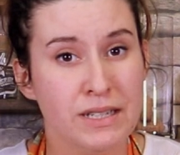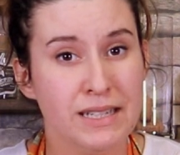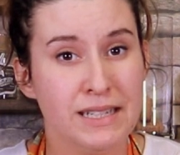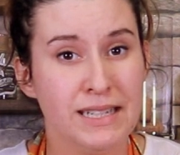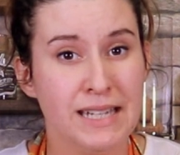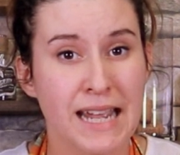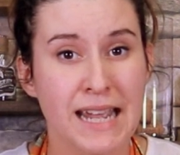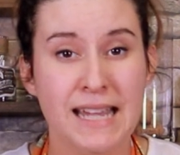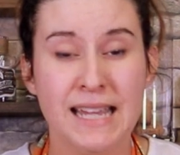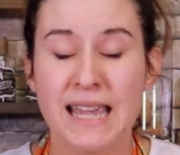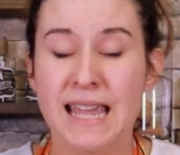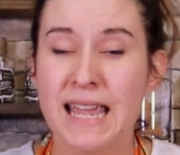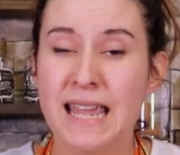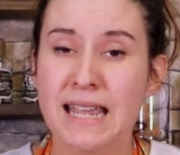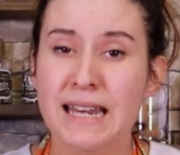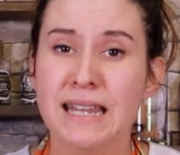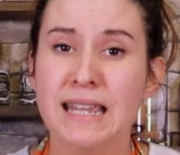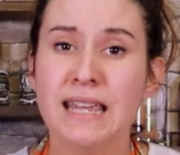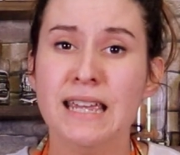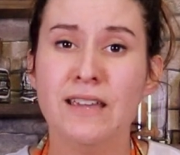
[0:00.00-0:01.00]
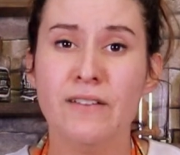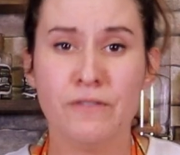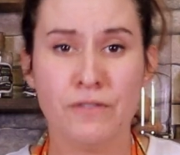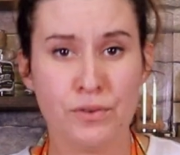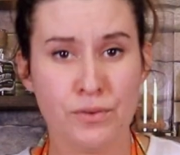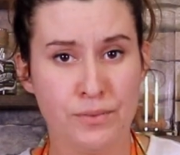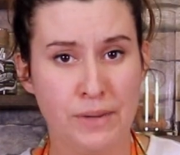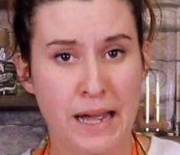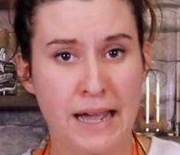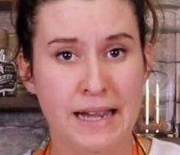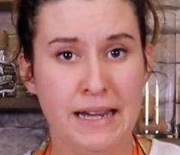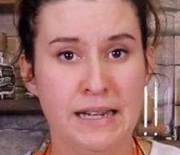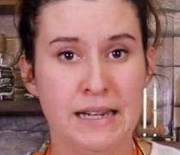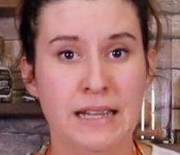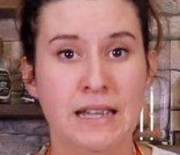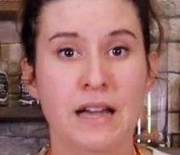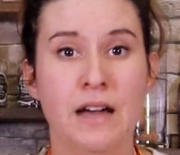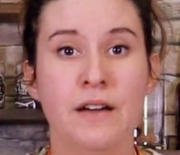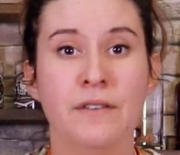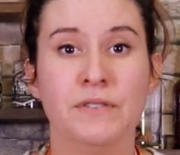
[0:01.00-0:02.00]
to take any
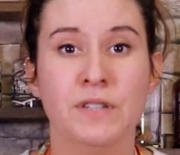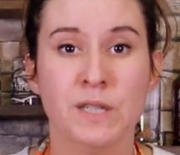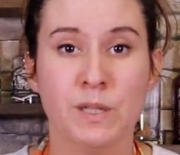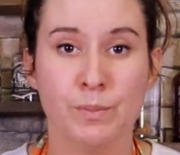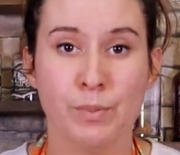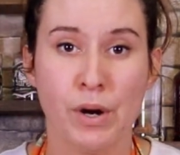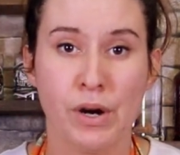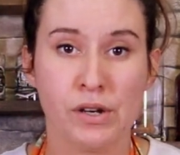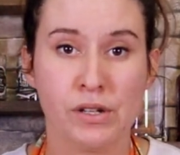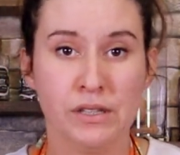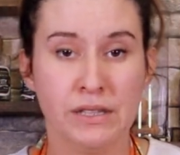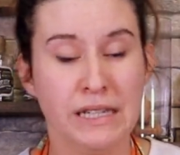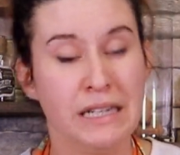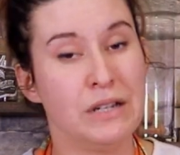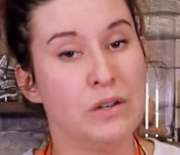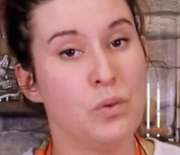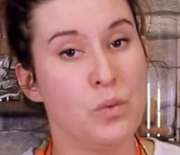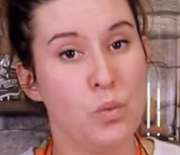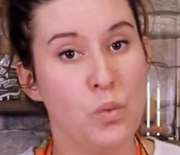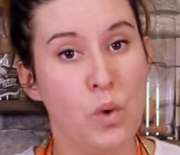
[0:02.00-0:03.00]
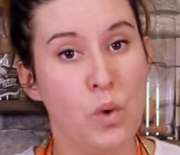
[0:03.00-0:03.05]
variety of sparkling